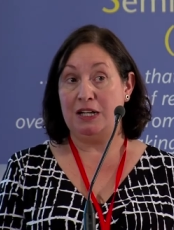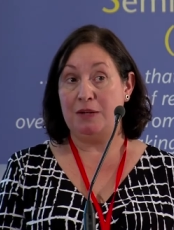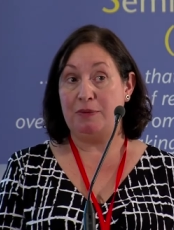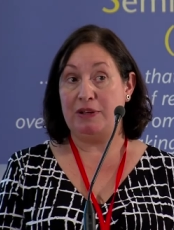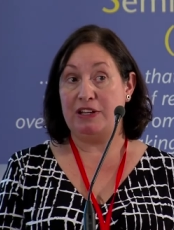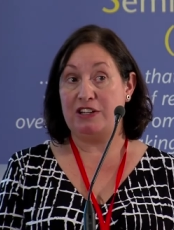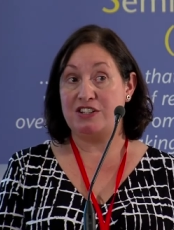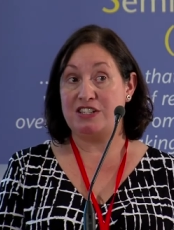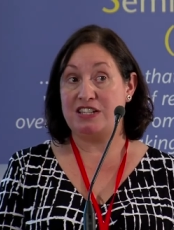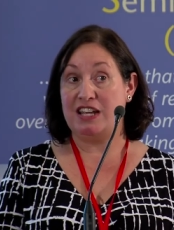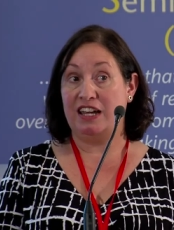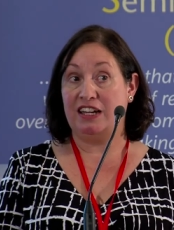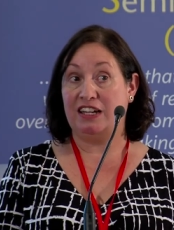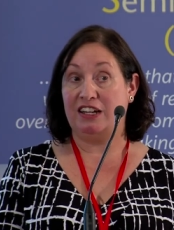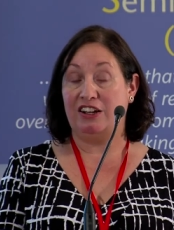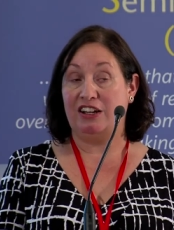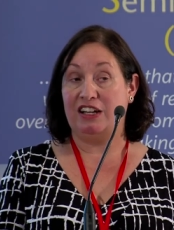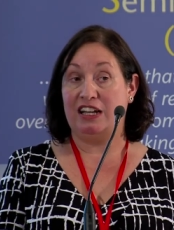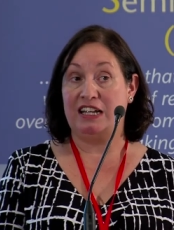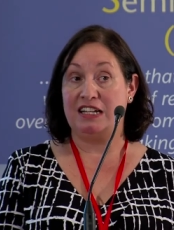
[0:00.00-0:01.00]
Peter Senge
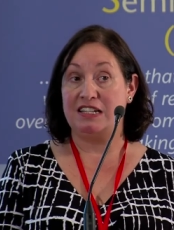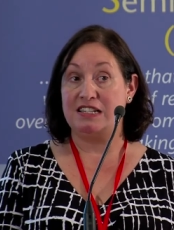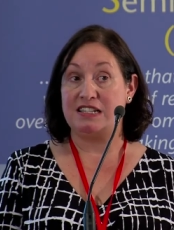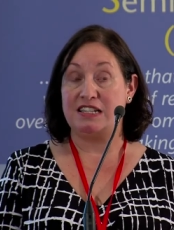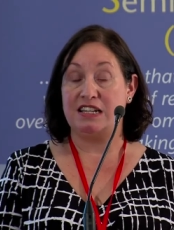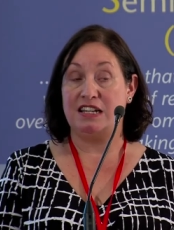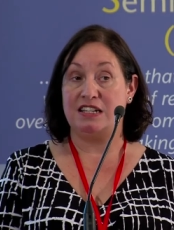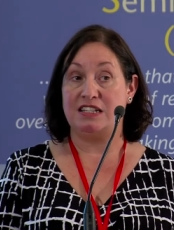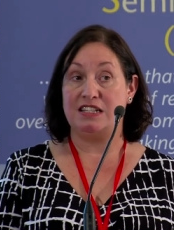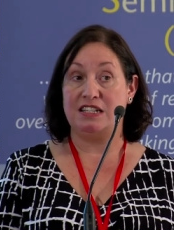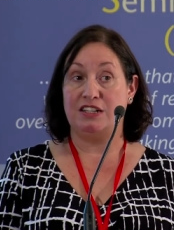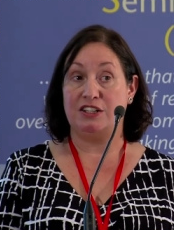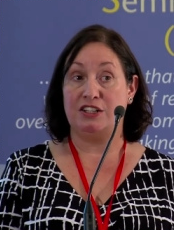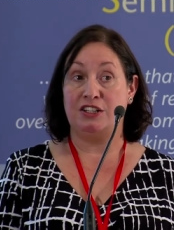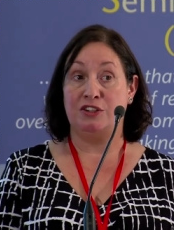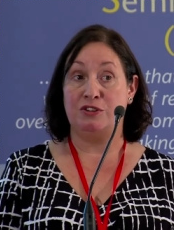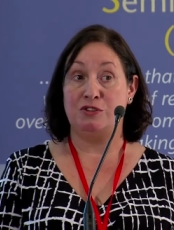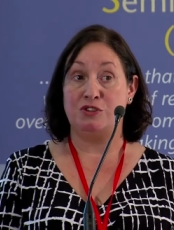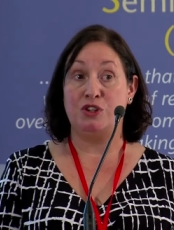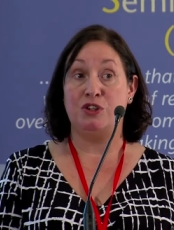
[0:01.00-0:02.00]
outlines that
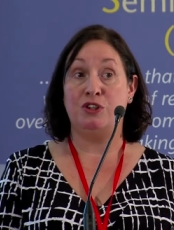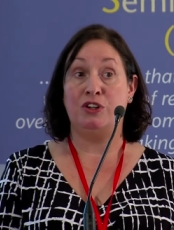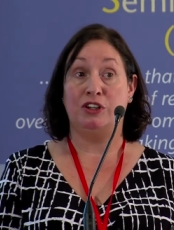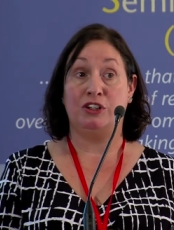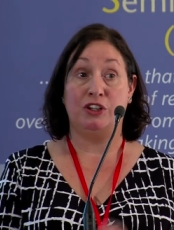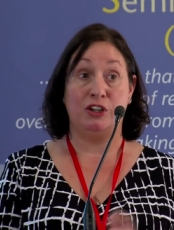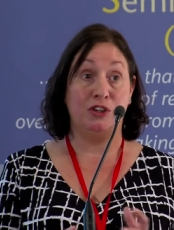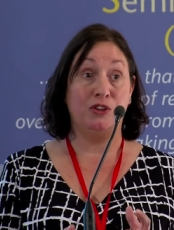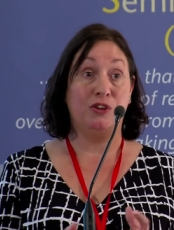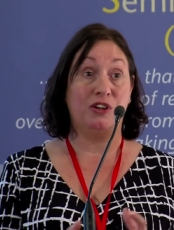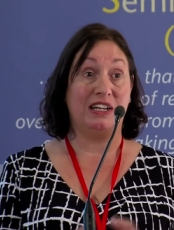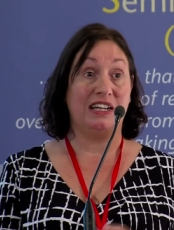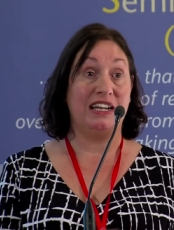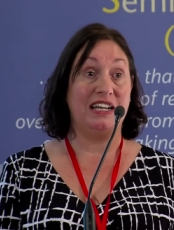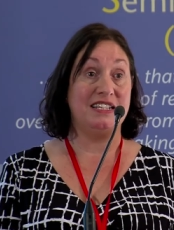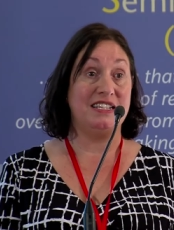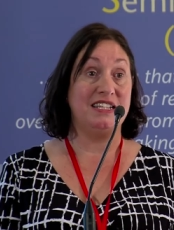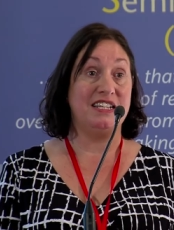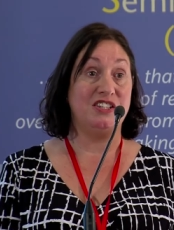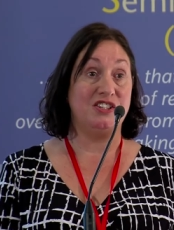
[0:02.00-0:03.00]
you know two good
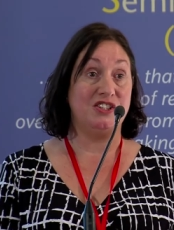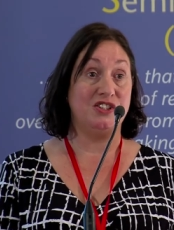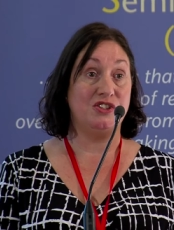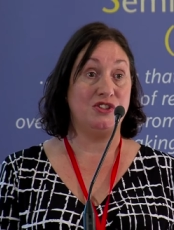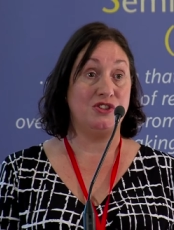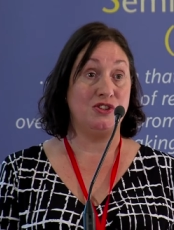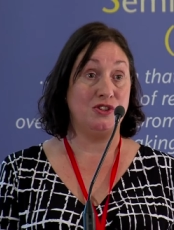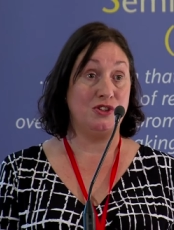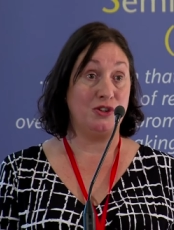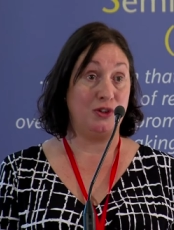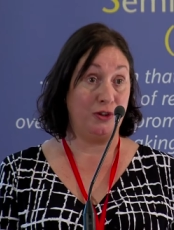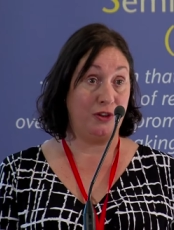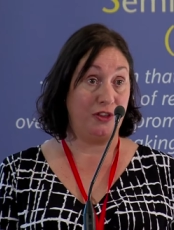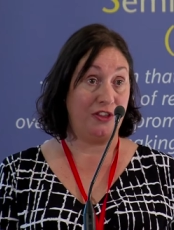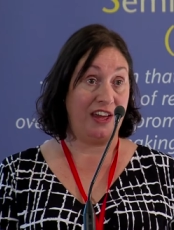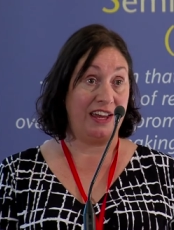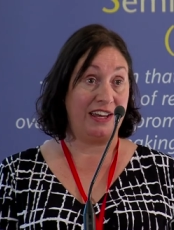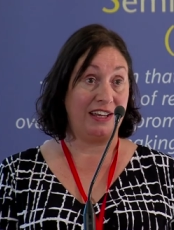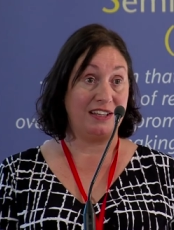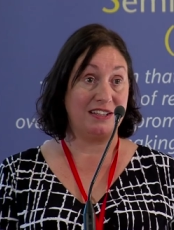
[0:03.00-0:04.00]
organisations do two
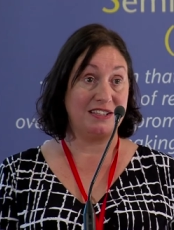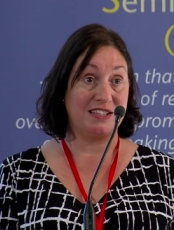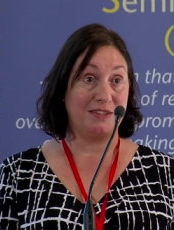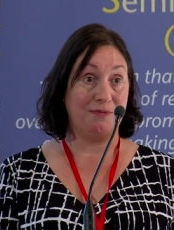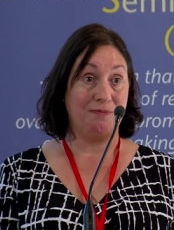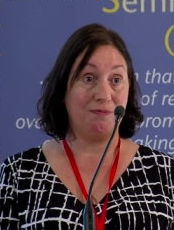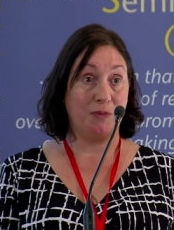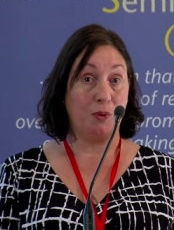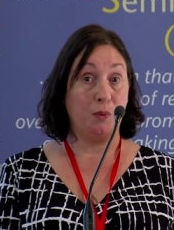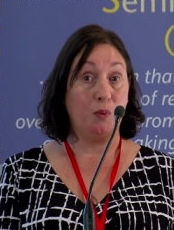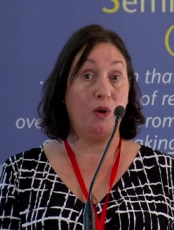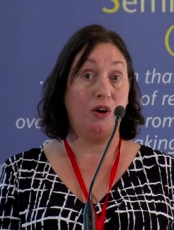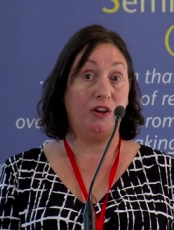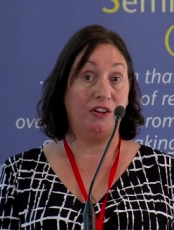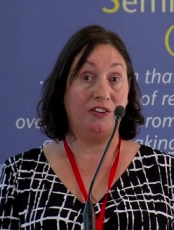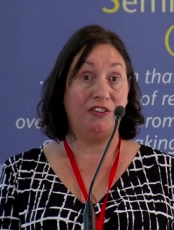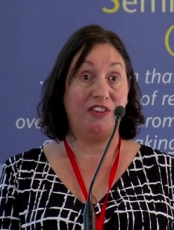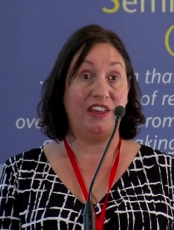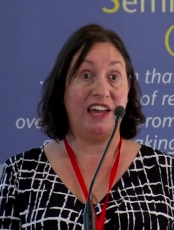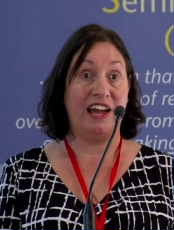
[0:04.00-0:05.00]
things.
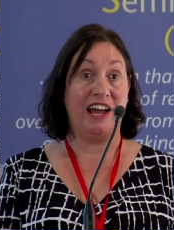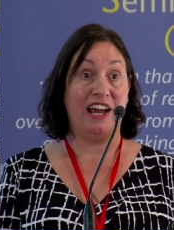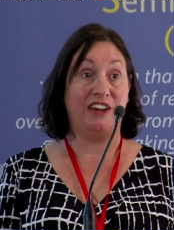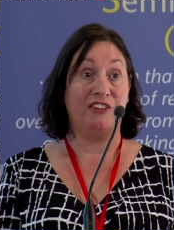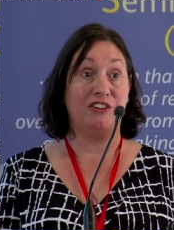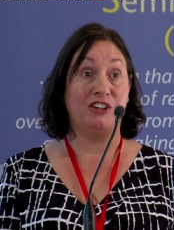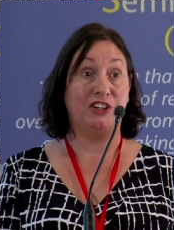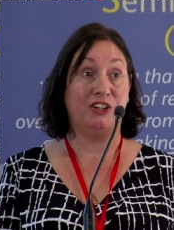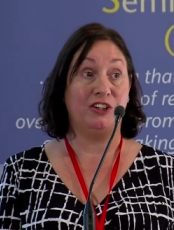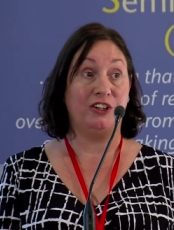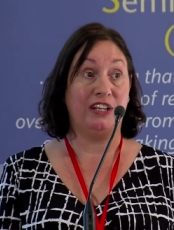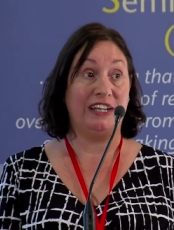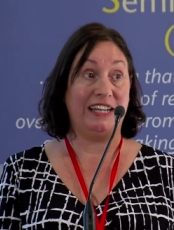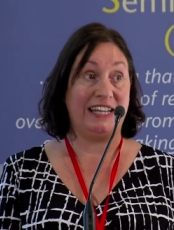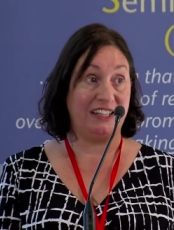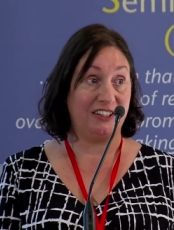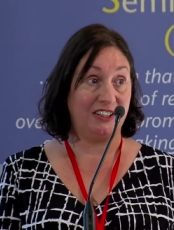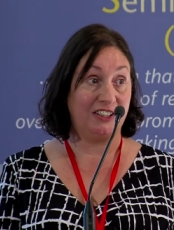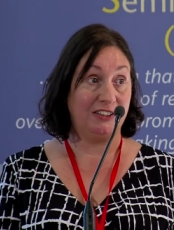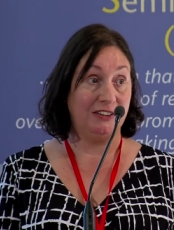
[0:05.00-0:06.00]
One, they hire a good
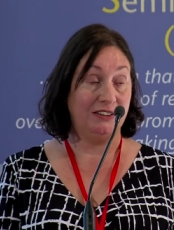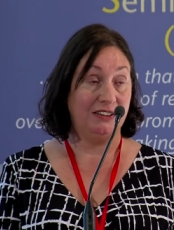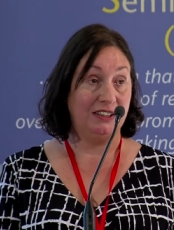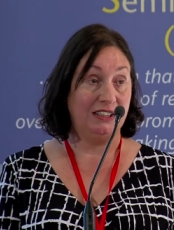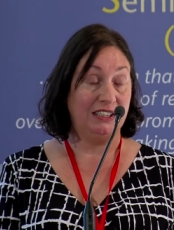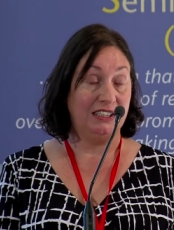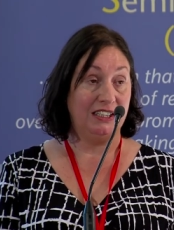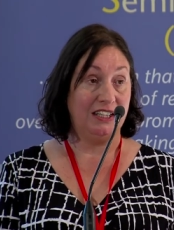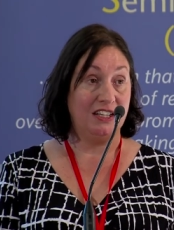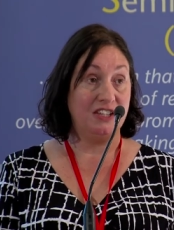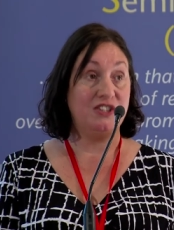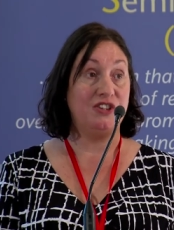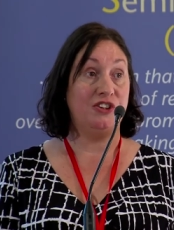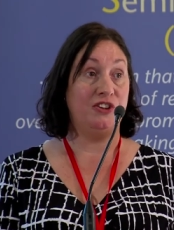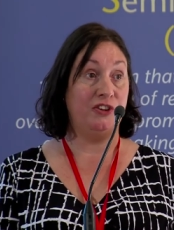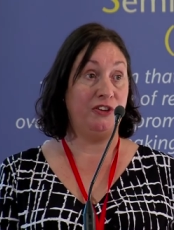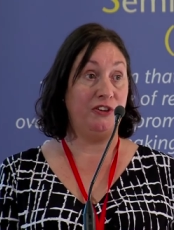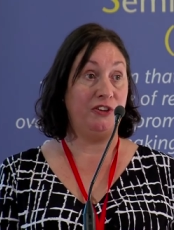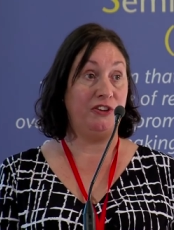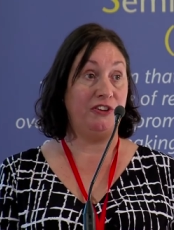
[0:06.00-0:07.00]
leader.
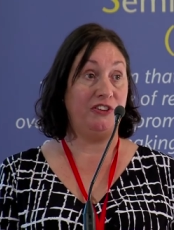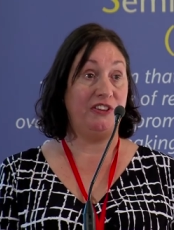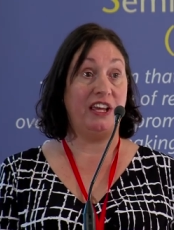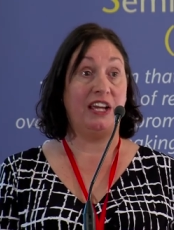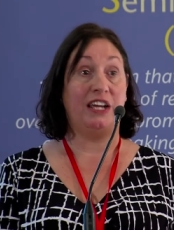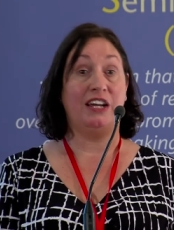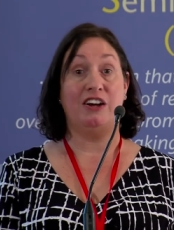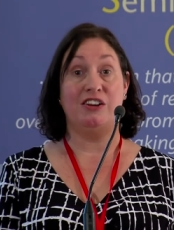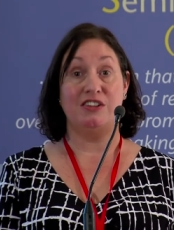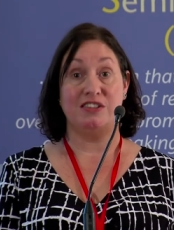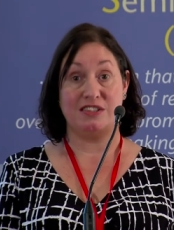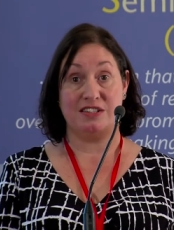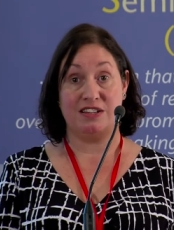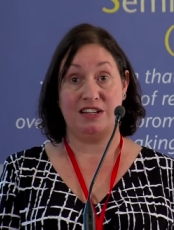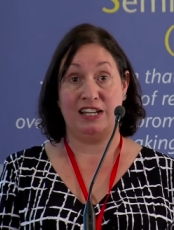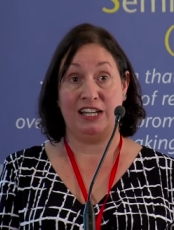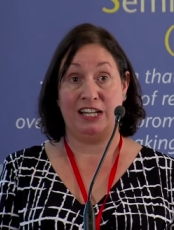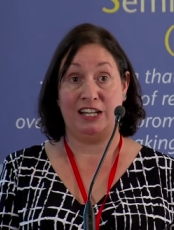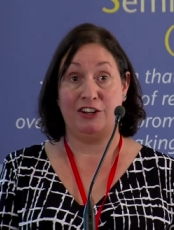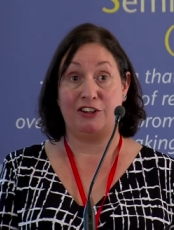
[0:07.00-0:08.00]
Two, they
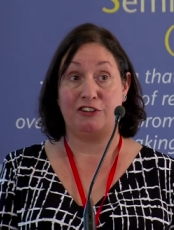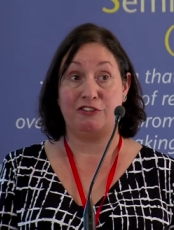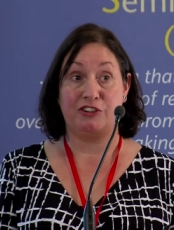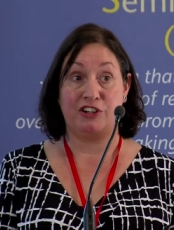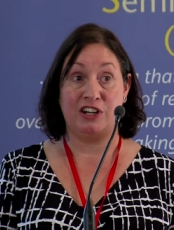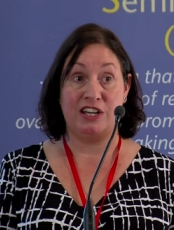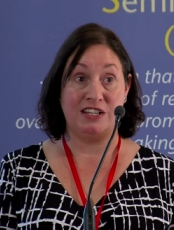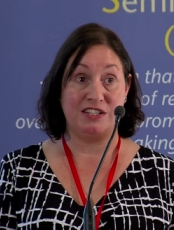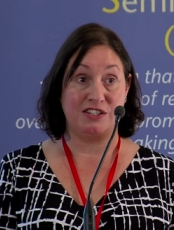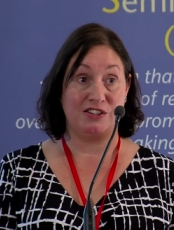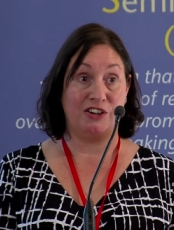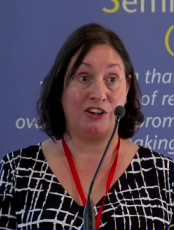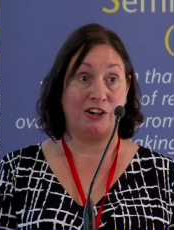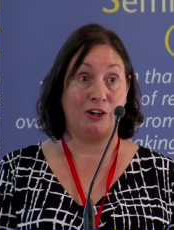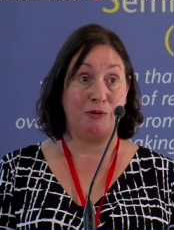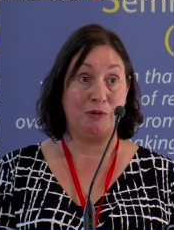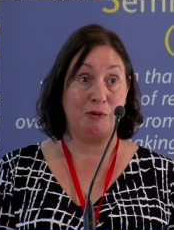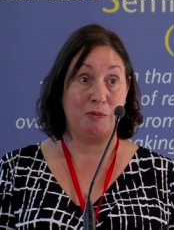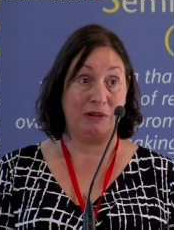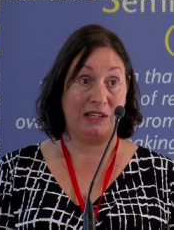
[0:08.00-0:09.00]
constantly look for his or
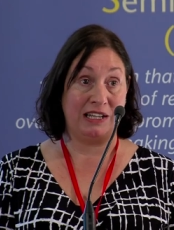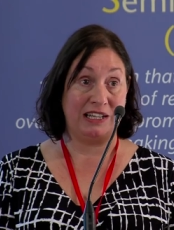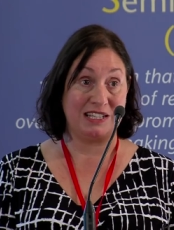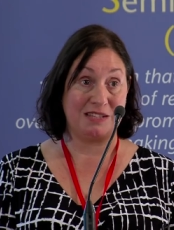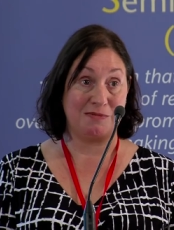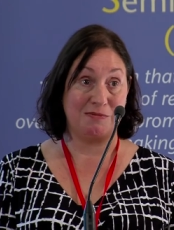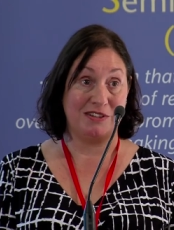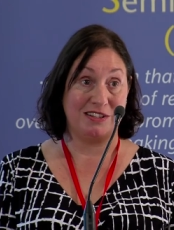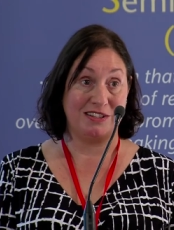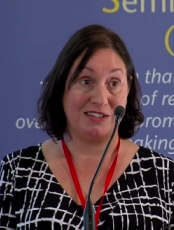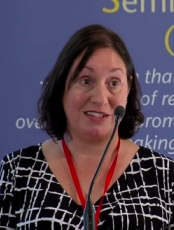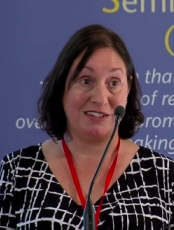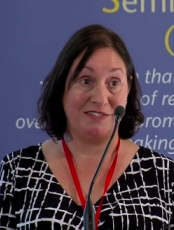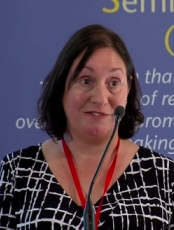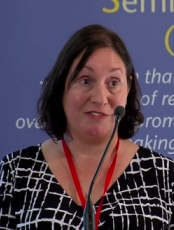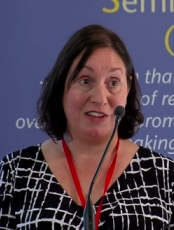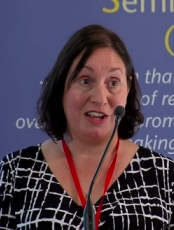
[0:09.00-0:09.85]
her replacement.